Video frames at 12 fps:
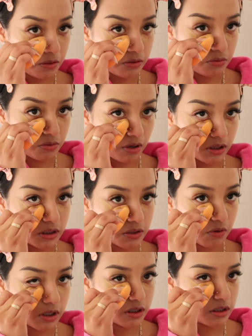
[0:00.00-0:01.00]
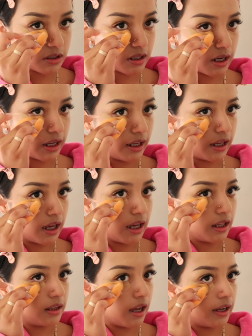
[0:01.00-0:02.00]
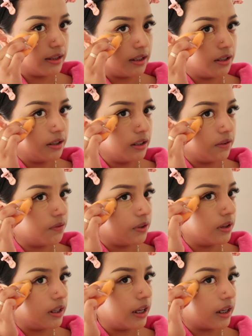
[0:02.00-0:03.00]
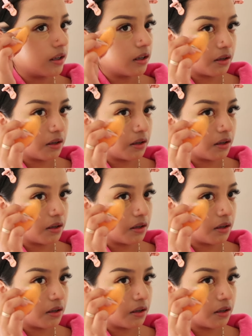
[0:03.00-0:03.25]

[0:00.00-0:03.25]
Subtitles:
Dude, all these questions that I get, I literally feel like